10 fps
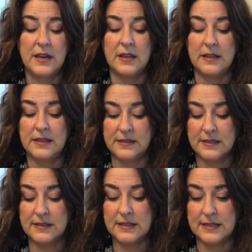This
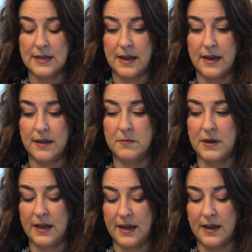is the time.
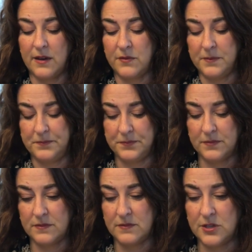I have
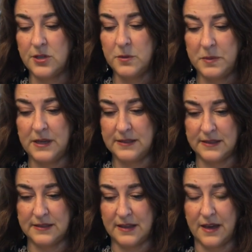two
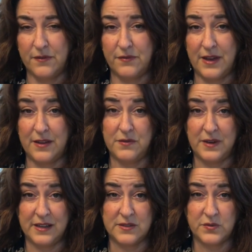pieces of
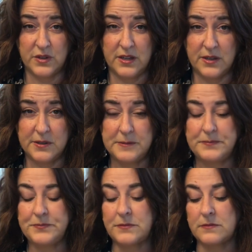advice for you.
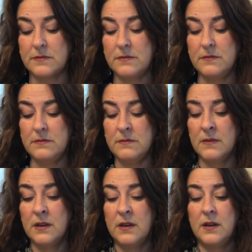
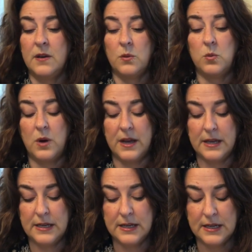
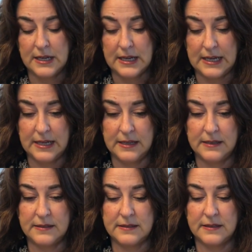One
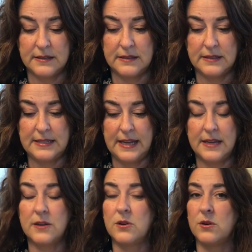is take
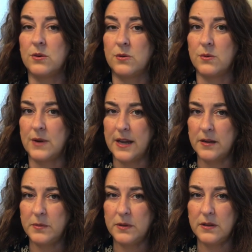
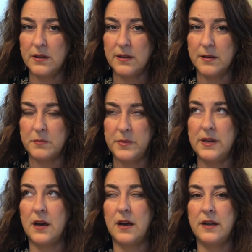incredible,
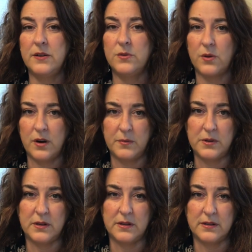beyond
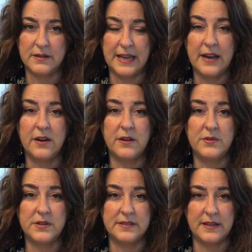normal care of
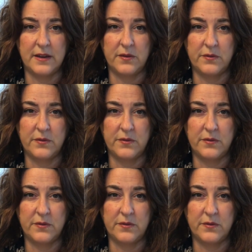yourself.